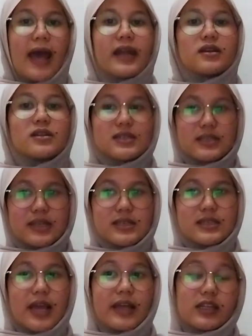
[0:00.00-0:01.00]

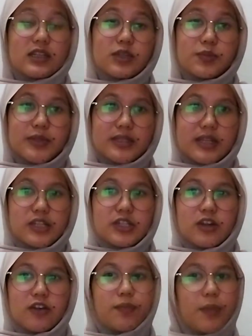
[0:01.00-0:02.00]
analysis and
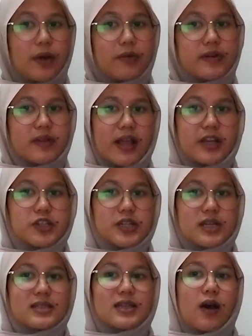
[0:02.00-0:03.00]
interpretation of power
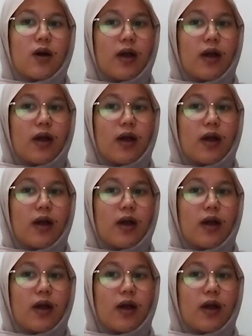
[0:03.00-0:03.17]
relations